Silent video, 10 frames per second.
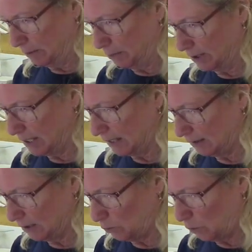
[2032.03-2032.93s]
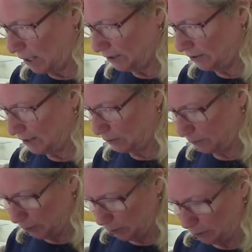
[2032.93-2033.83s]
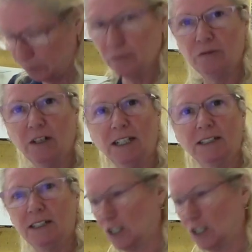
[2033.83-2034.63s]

put that little wire there, it went bloop, right into the